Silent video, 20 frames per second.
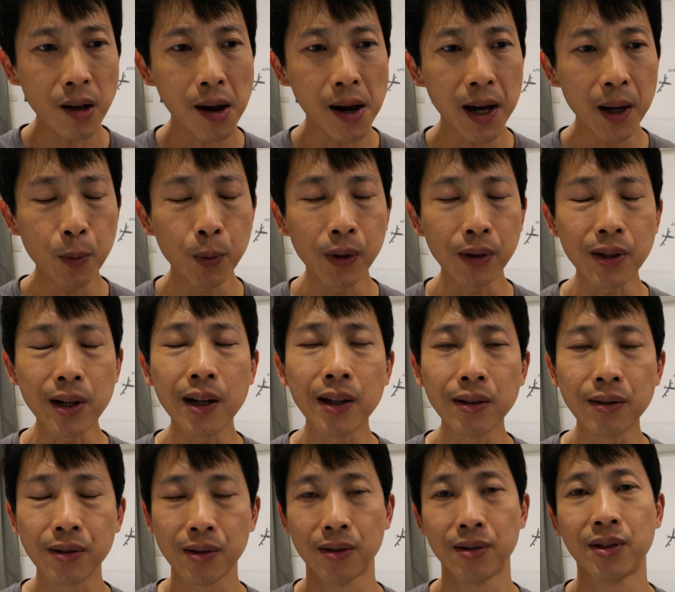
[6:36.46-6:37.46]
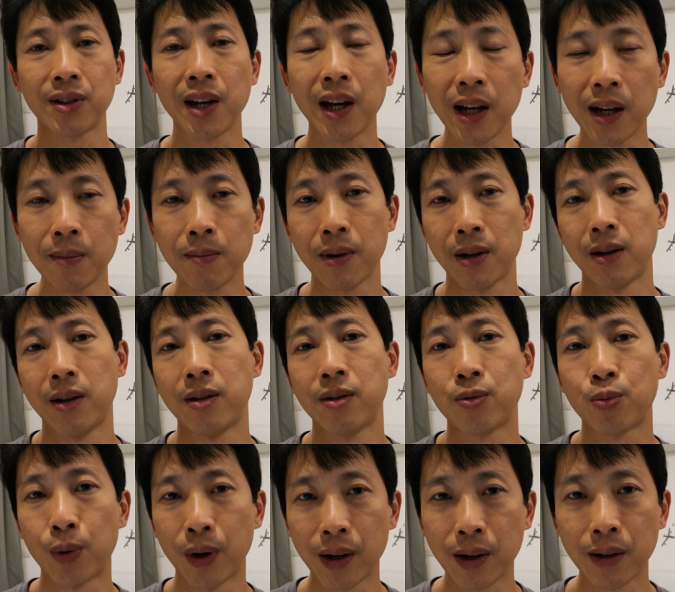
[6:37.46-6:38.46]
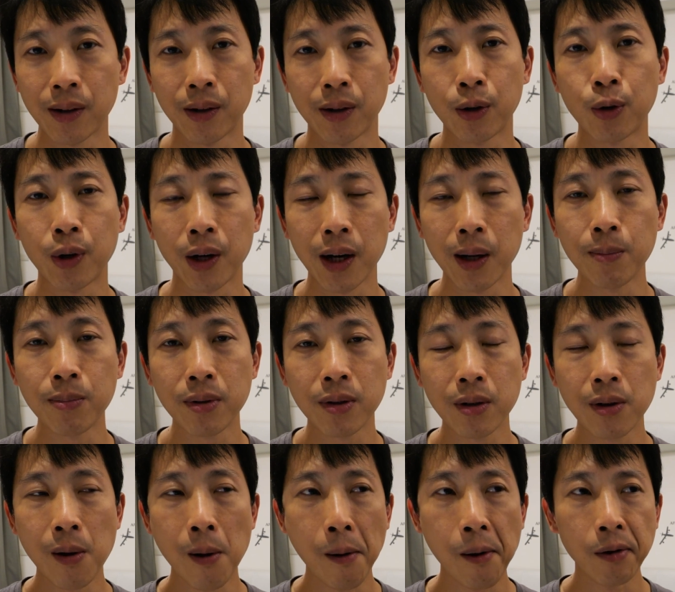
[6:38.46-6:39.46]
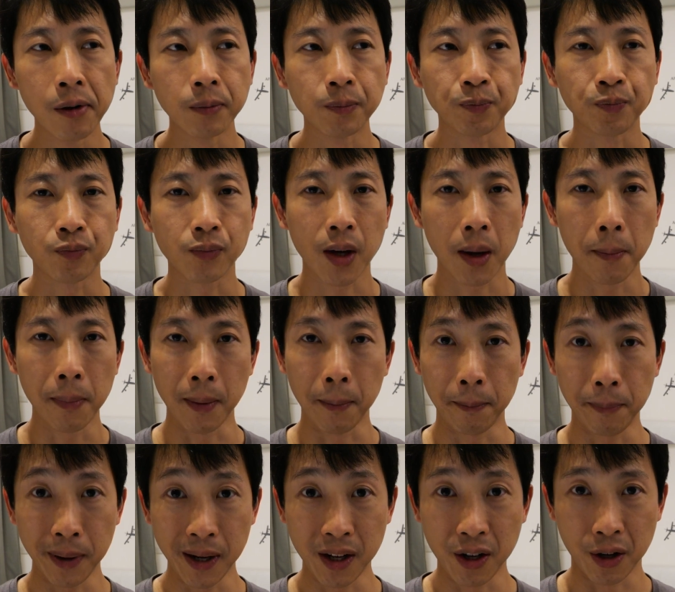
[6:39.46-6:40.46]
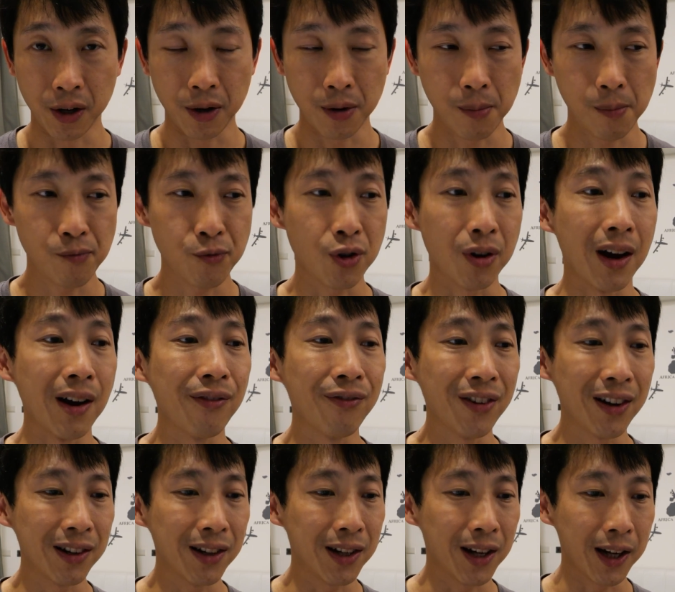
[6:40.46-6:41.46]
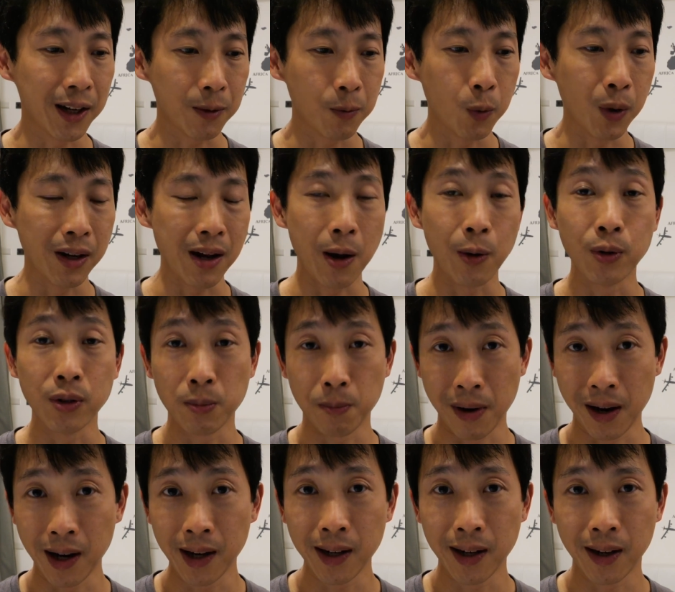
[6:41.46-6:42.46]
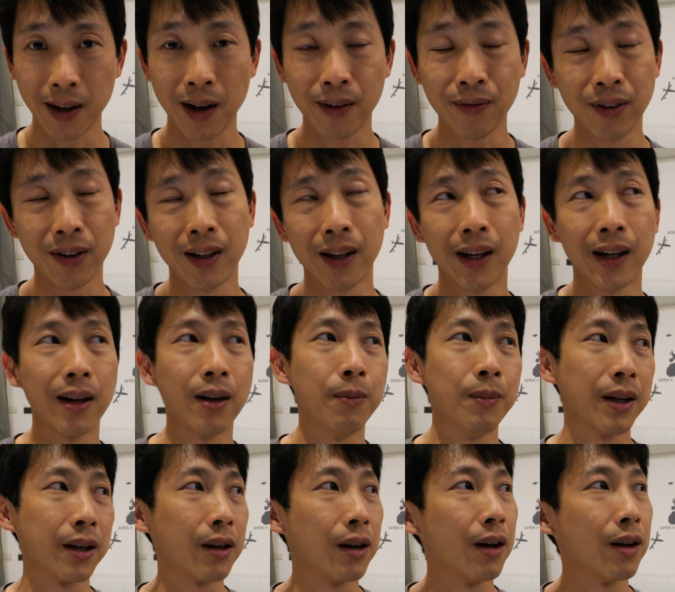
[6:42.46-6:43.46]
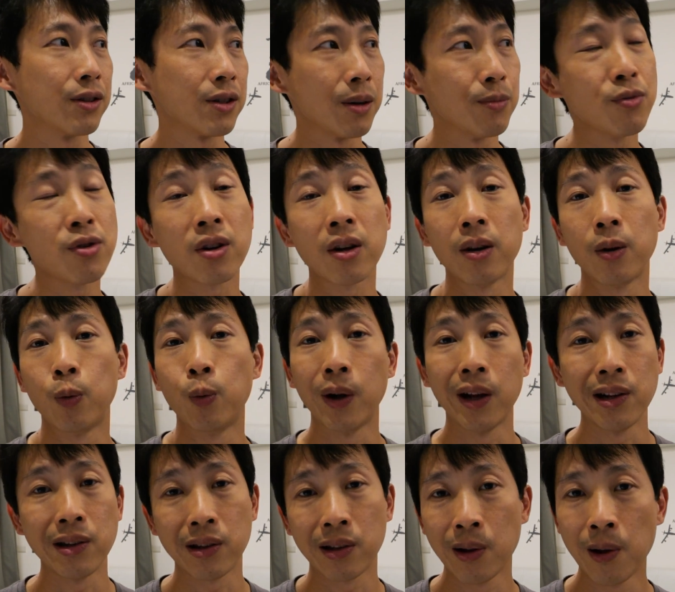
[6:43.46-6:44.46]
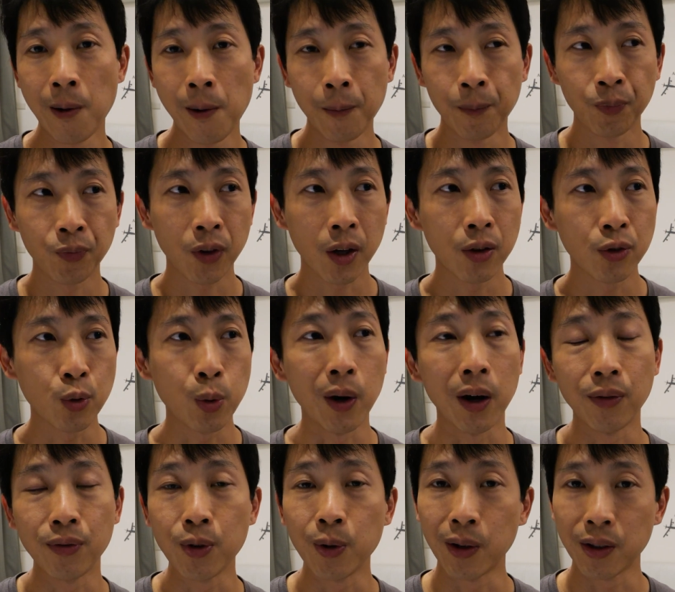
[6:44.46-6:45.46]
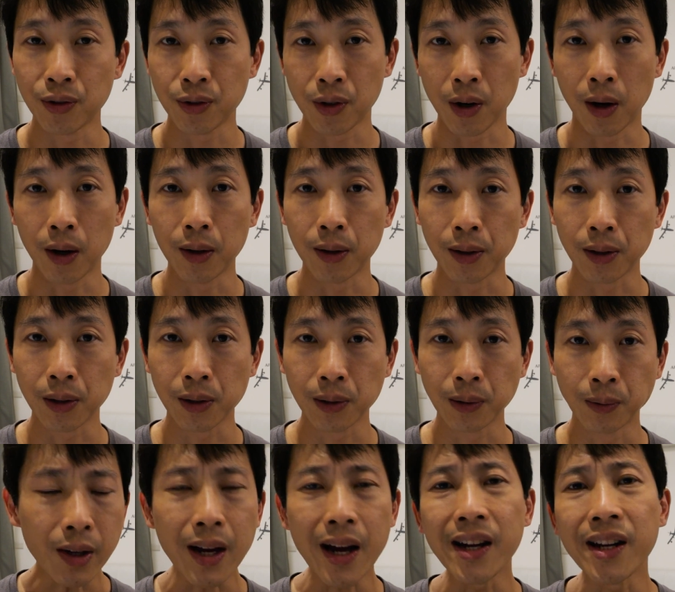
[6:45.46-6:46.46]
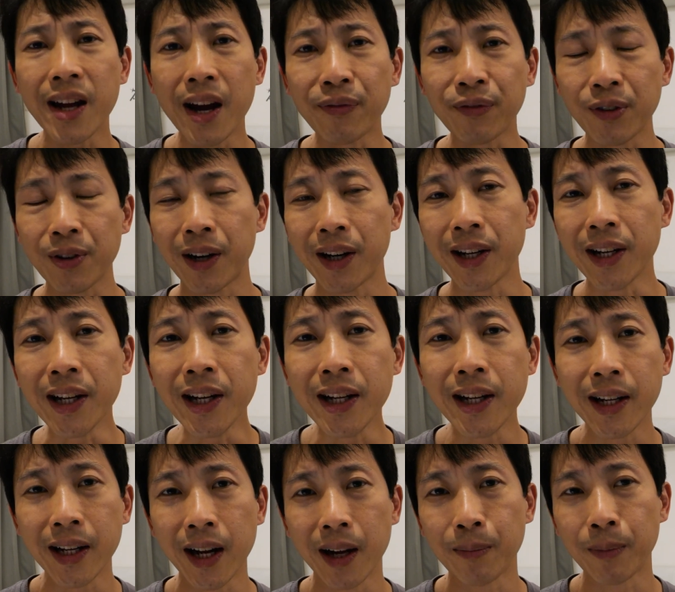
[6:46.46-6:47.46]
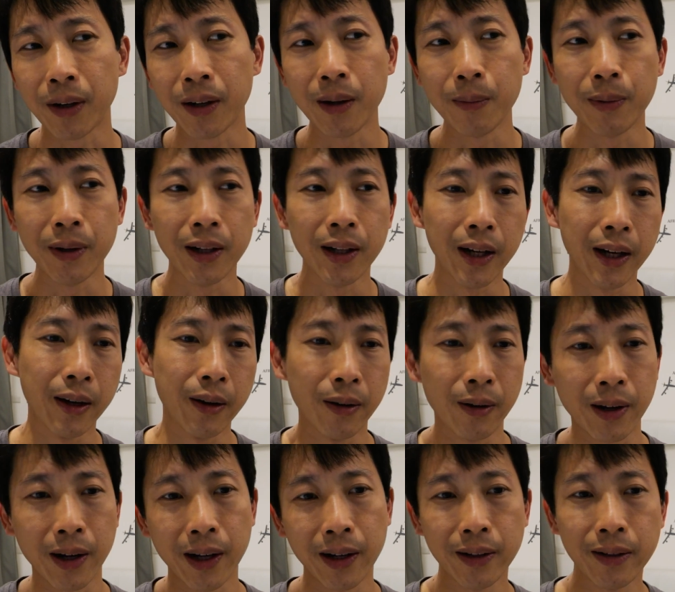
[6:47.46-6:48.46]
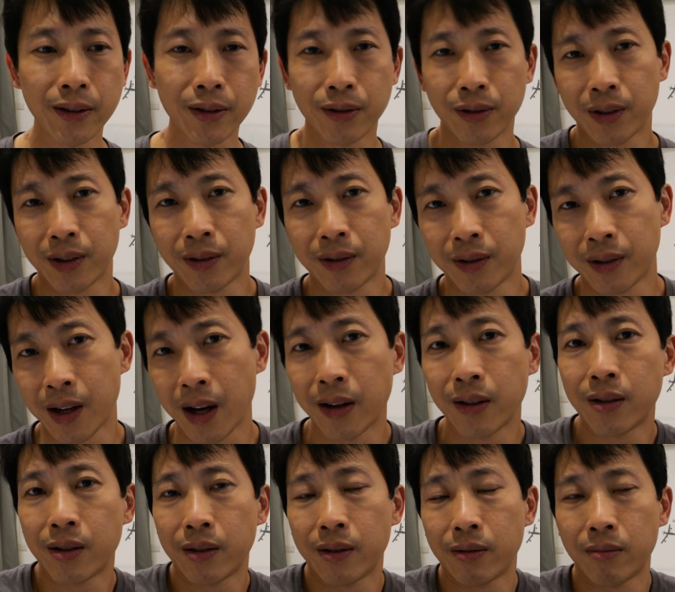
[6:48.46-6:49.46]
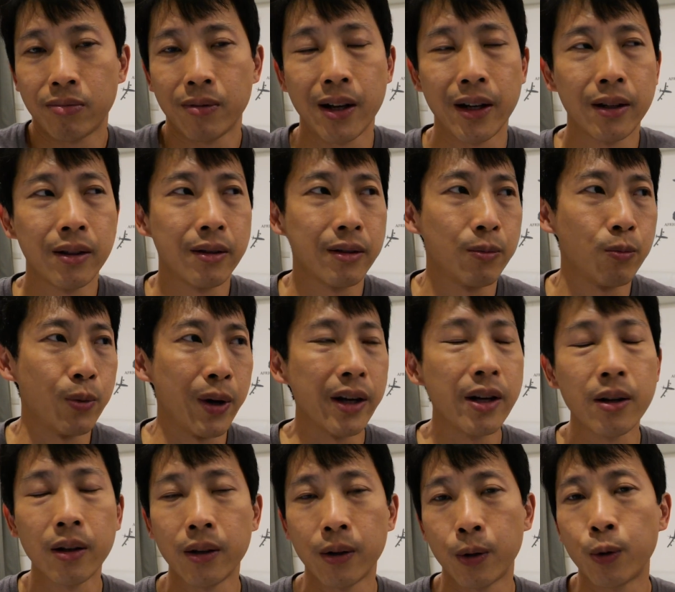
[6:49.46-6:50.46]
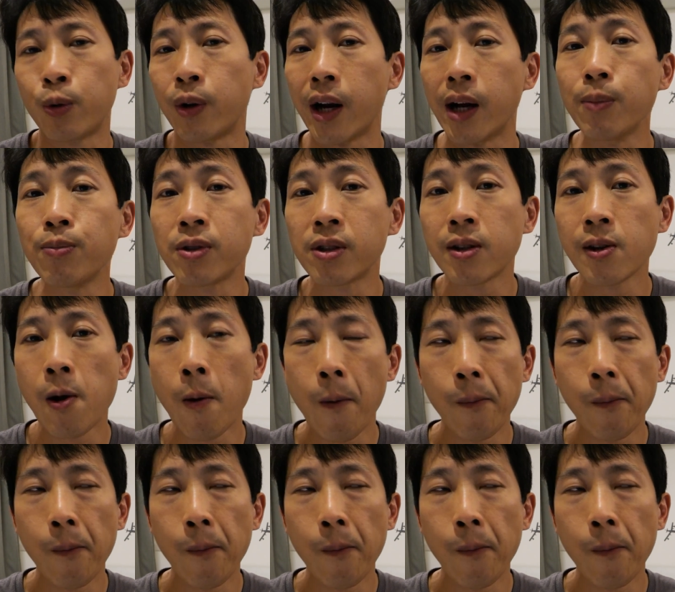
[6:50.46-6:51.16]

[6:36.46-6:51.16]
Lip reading: it would taste the same as regular grapes, but bigger. So I felt like when I was buying it, I felt like, oh my gosh, I'm just gonna waste $12 US. And after I eat it, I'm gonna be like, okay, it just tastes like regular grapes,